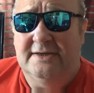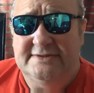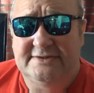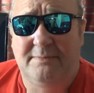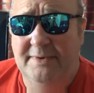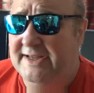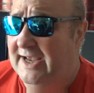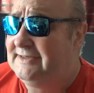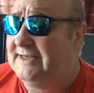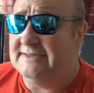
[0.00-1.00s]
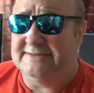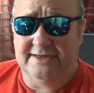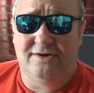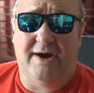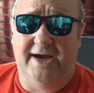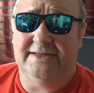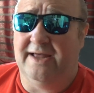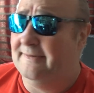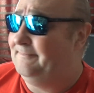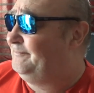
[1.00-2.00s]
Some of the endings are quite
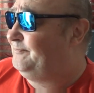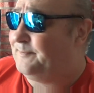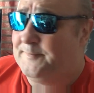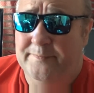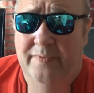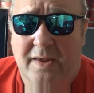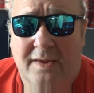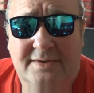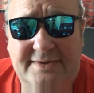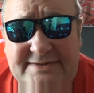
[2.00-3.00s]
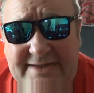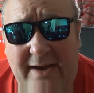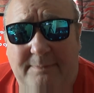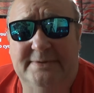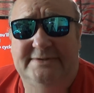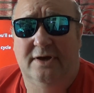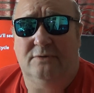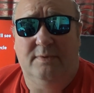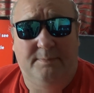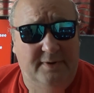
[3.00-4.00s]
like there's an
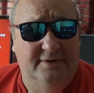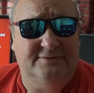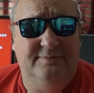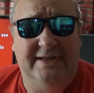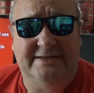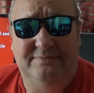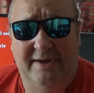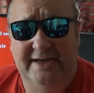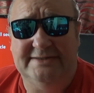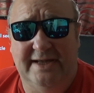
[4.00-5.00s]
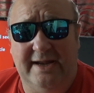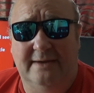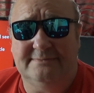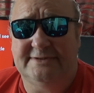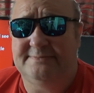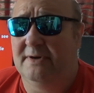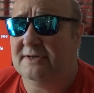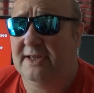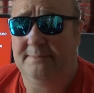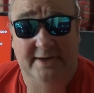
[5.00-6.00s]
episode with Bruce Willis where he's an arms
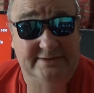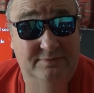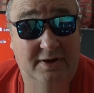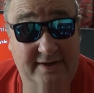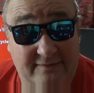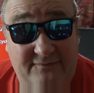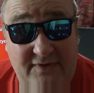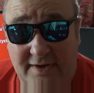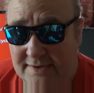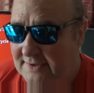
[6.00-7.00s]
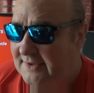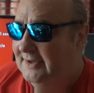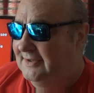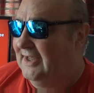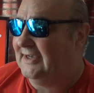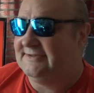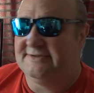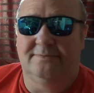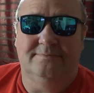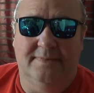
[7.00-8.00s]
smuggler, but he's working for like
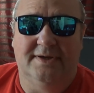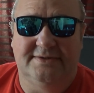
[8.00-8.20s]
some